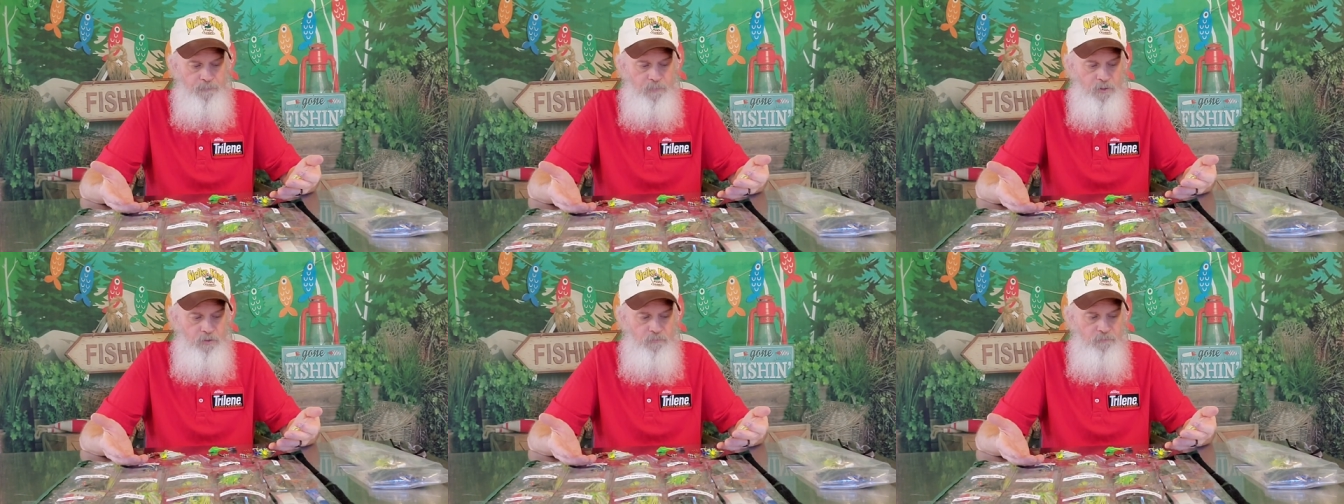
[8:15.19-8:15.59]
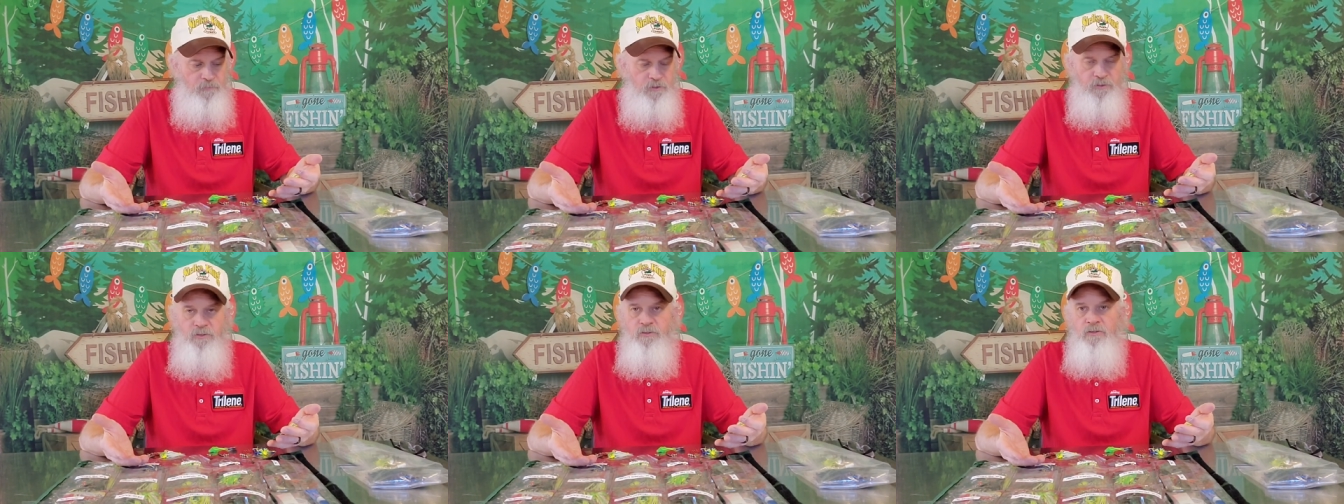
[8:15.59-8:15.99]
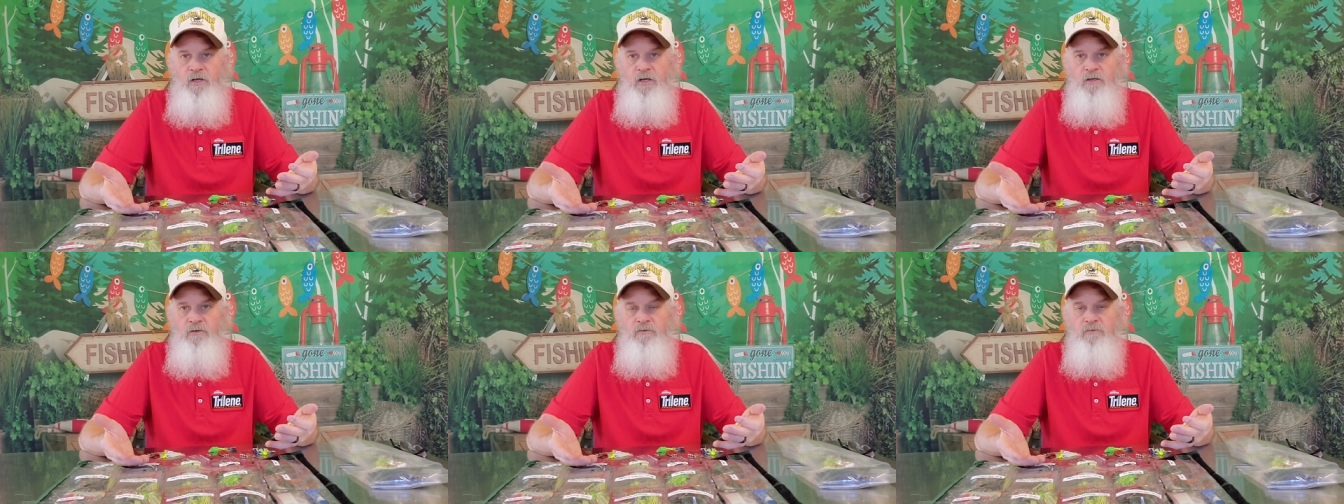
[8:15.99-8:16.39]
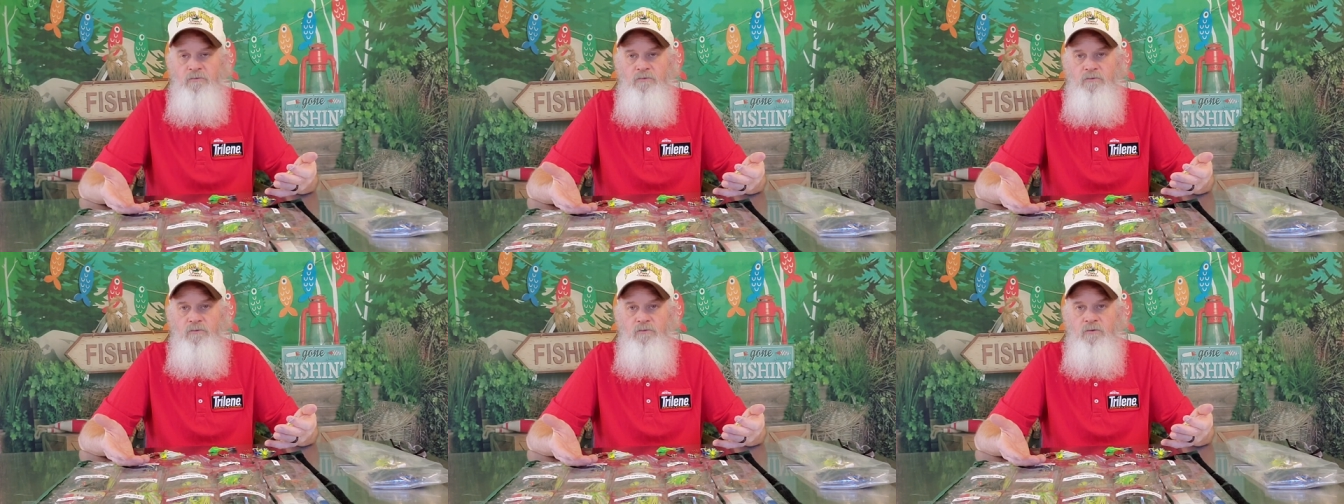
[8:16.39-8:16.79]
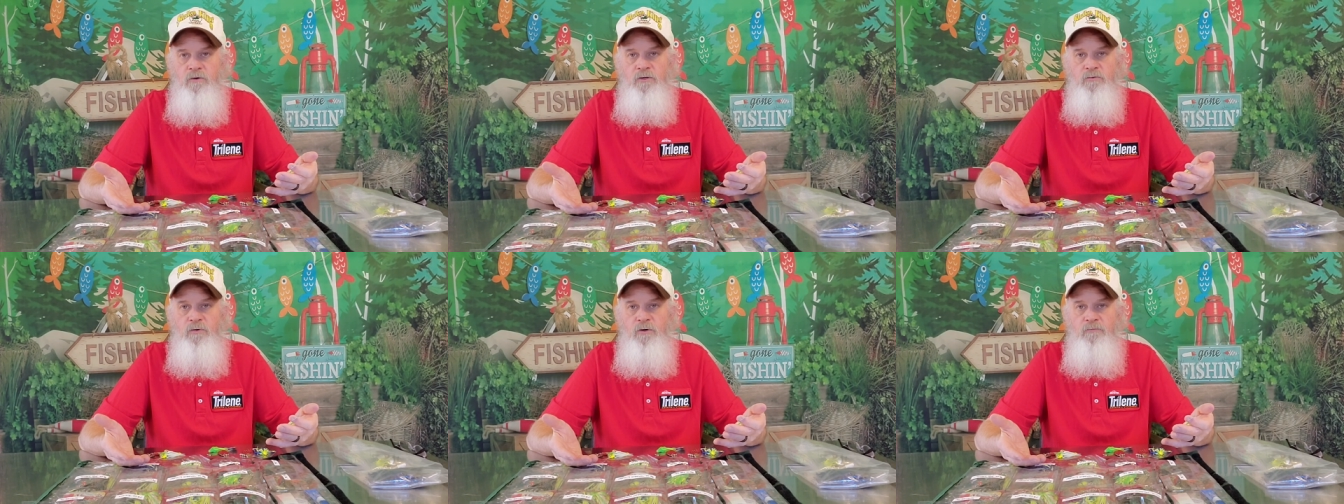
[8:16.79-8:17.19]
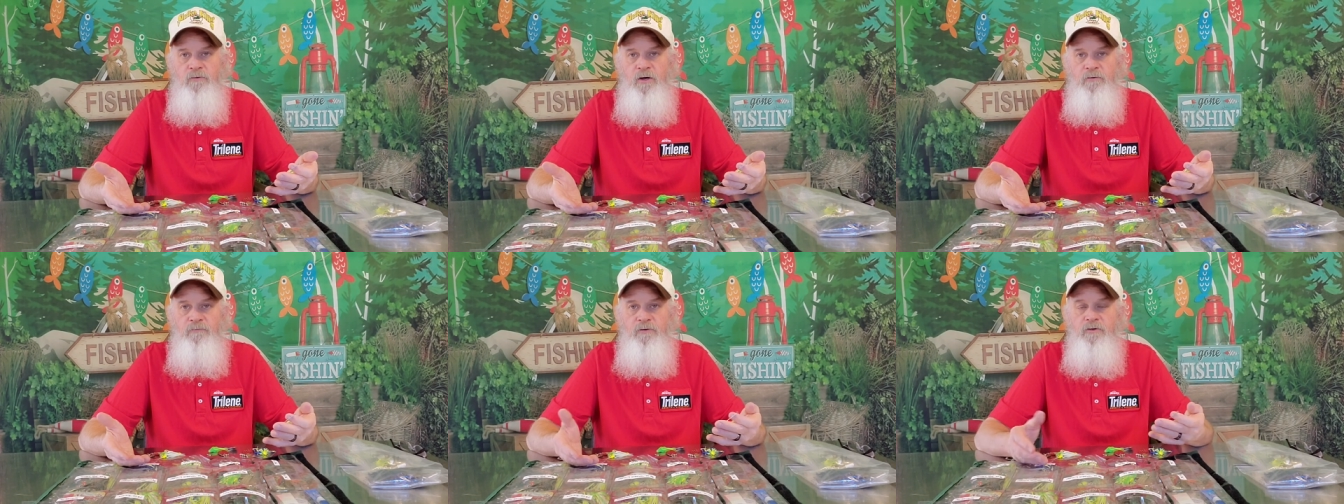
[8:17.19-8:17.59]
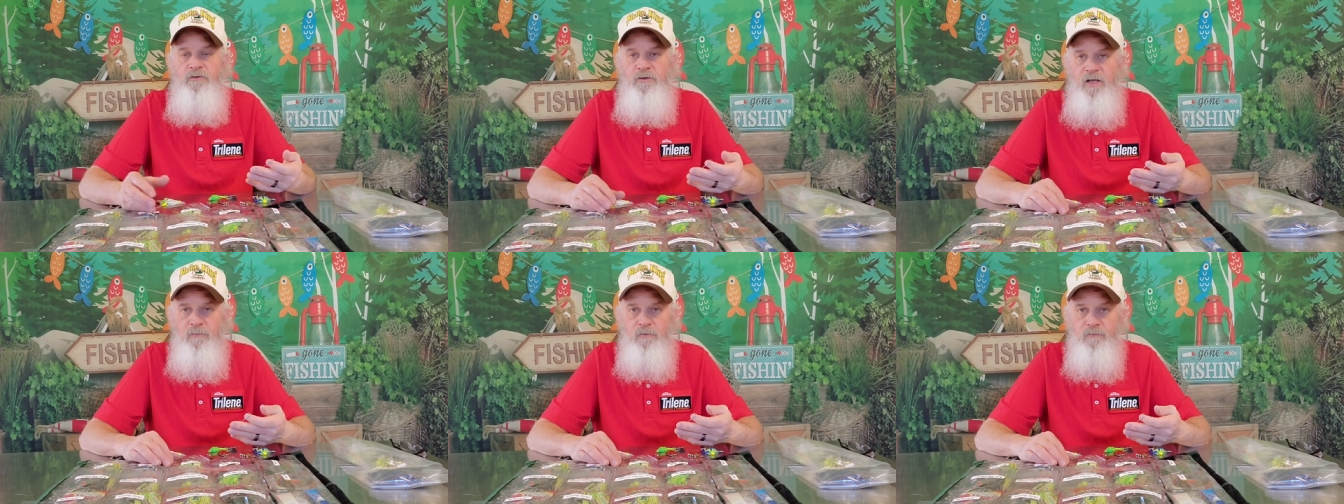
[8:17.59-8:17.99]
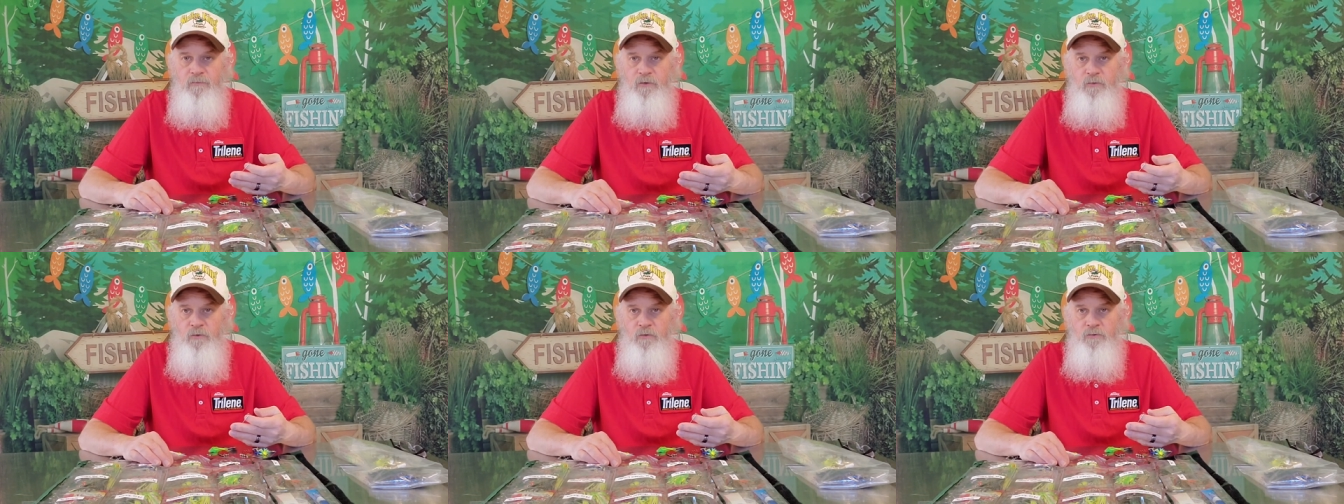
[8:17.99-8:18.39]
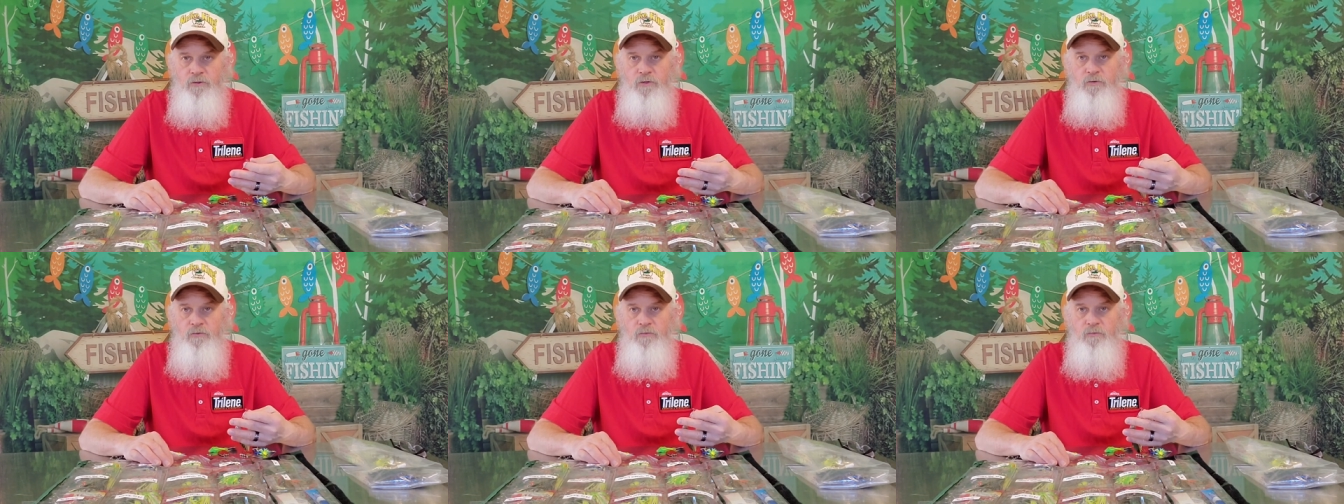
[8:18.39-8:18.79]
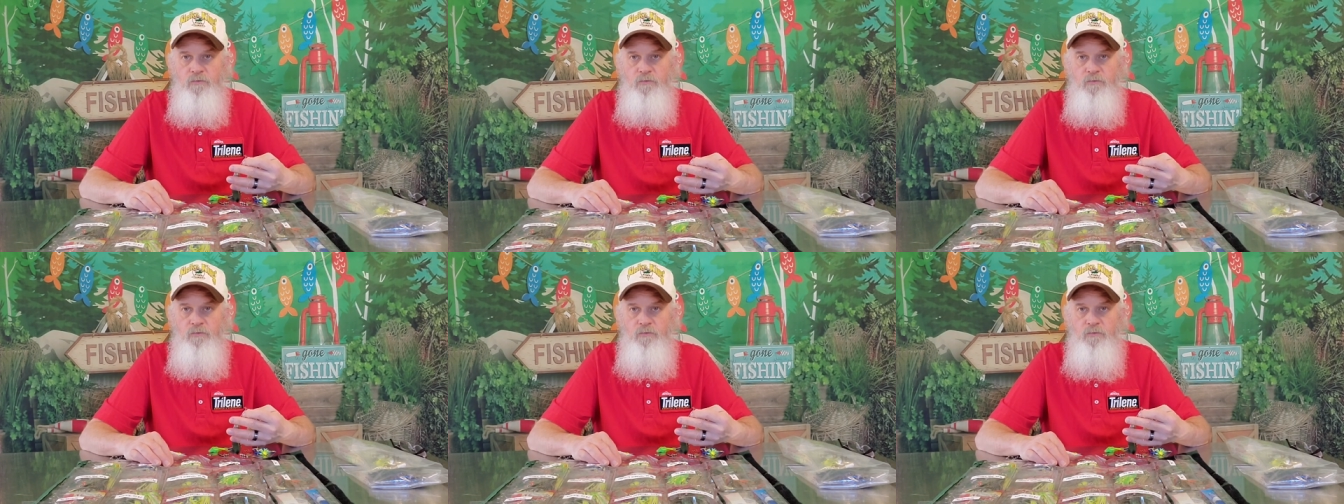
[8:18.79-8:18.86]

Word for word: you can fish this thing 20, 25 foot deep if you want to.